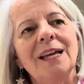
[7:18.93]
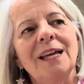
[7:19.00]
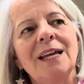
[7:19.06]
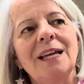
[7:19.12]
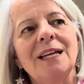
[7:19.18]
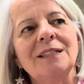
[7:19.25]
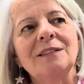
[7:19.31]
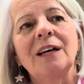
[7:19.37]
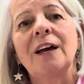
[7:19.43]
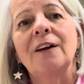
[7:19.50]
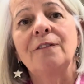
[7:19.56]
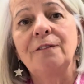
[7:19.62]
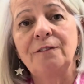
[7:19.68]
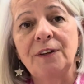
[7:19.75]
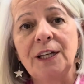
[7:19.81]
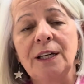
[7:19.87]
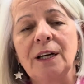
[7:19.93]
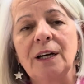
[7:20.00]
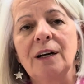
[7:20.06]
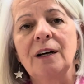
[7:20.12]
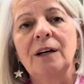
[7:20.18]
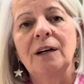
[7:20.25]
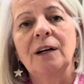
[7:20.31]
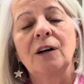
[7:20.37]
is a
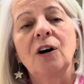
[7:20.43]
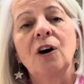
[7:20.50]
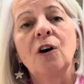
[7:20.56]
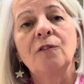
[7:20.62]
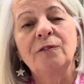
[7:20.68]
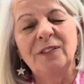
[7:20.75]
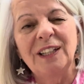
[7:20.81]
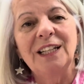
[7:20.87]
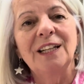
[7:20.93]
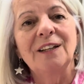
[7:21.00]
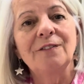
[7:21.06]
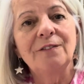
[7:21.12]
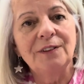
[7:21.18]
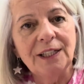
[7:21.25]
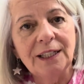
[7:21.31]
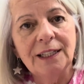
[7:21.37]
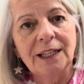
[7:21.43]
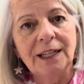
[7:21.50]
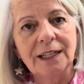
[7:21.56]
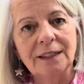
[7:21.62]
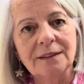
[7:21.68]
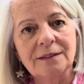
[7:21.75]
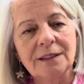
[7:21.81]
fear of feeling feelings.